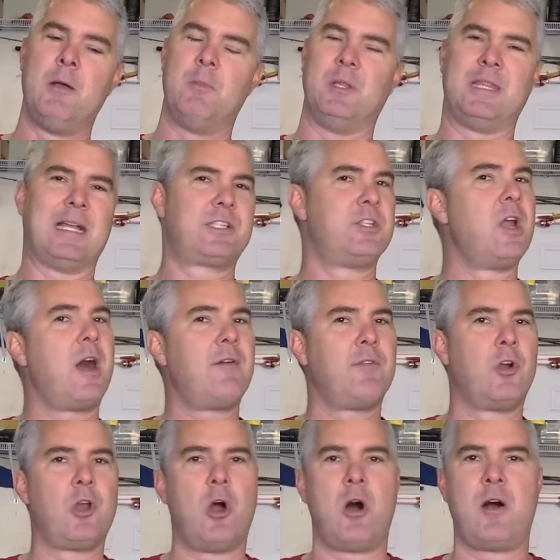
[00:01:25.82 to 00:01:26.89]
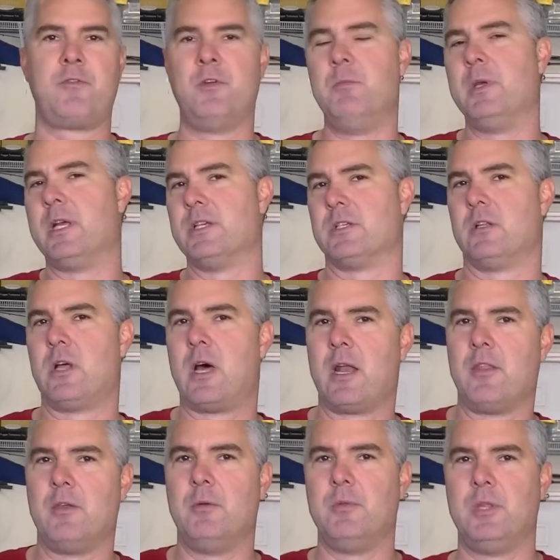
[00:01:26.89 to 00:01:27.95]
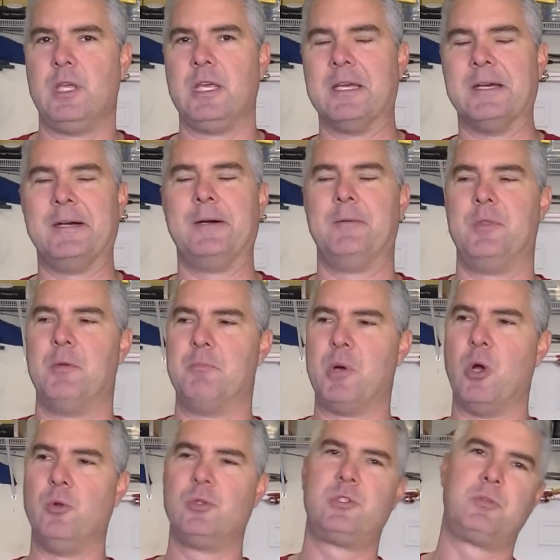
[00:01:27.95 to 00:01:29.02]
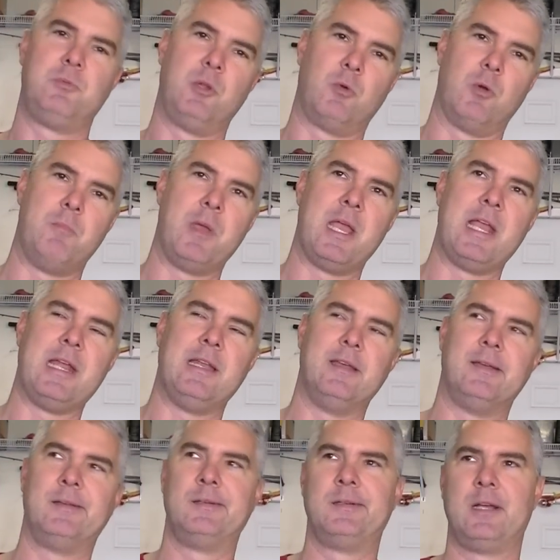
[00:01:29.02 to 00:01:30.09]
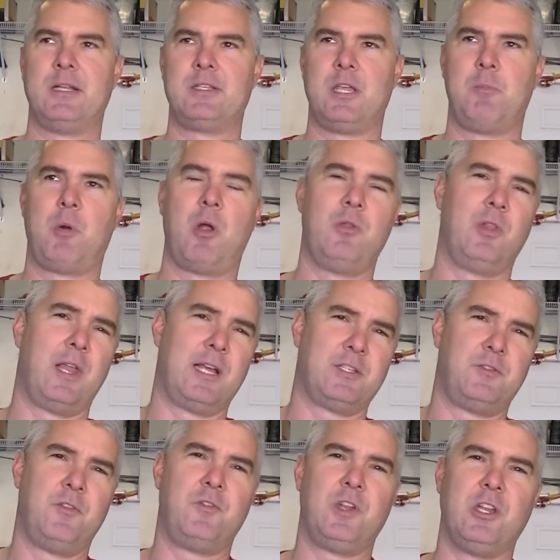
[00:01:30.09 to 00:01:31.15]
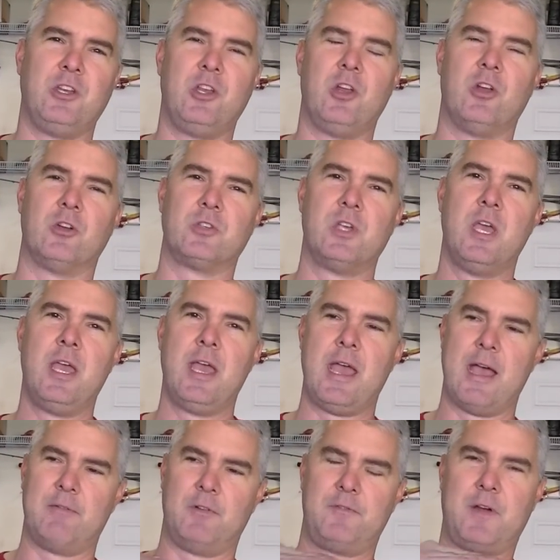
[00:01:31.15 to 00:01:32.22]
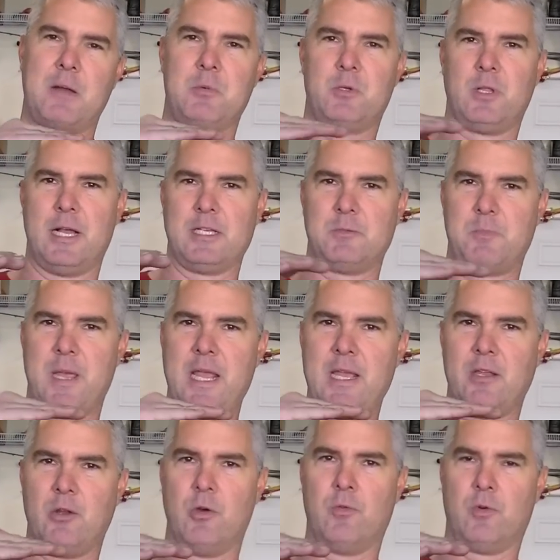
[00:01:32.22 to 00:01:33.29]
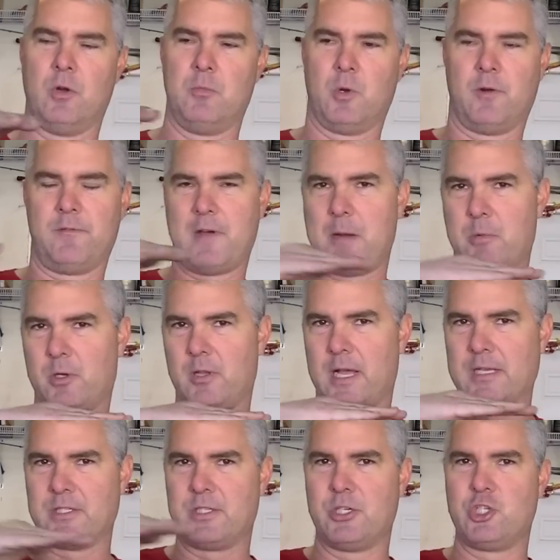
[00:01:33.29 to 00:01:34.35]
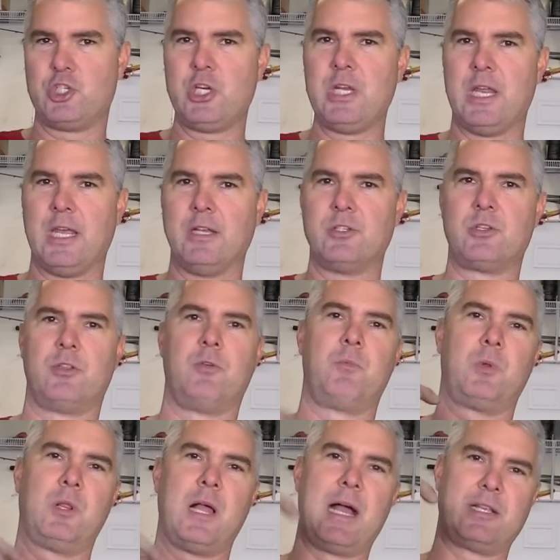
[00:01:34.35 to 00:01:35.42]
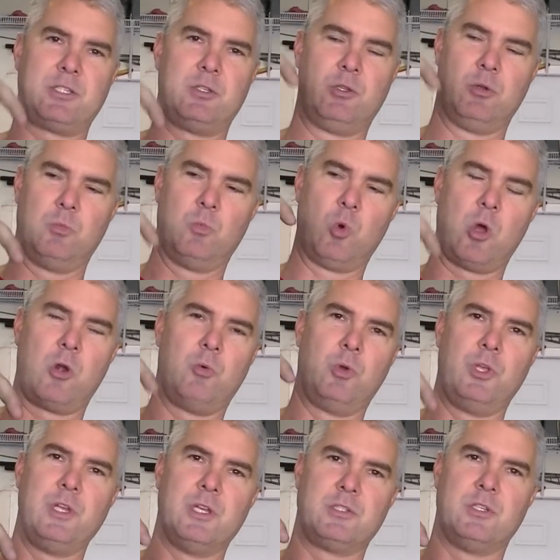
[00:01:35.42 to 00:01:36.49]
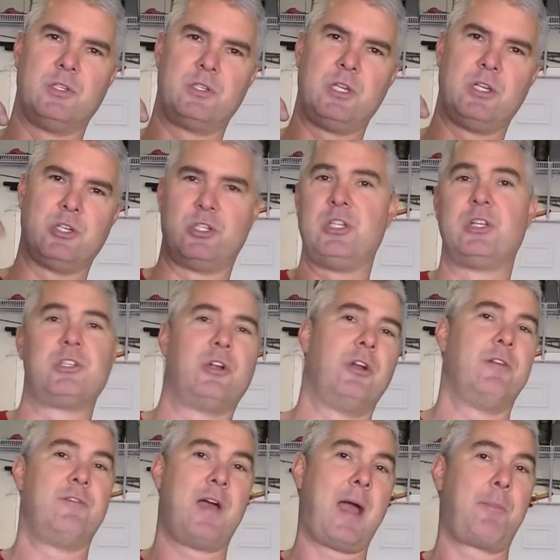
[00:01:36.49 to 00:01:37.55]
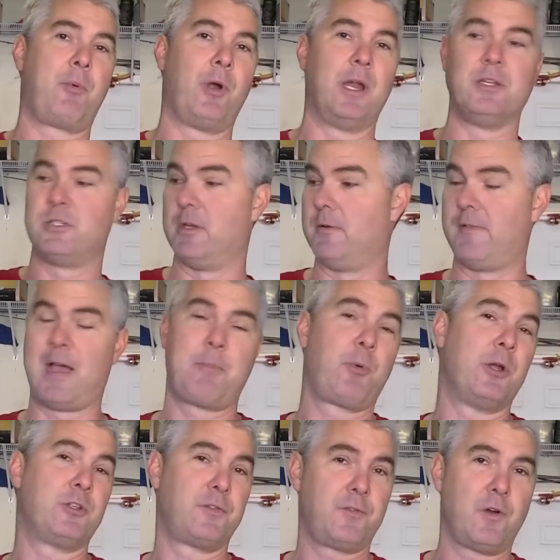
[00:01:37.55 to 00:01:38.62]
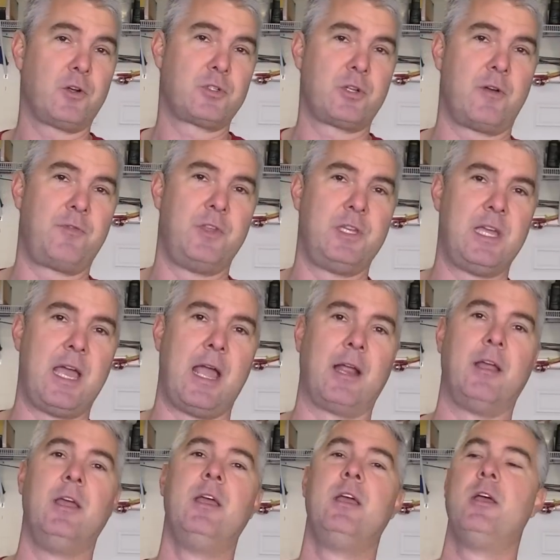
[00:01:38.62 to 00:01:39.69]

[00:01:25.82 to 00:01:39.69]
But that's not very often, because a lot of the boats that were made, I'd say probably in the last 15 years, have a fiberglass pan over them, or a fiberglass sheeting, so the water really doesn't, it just sits there and evaporates. It evaporates first off the deck.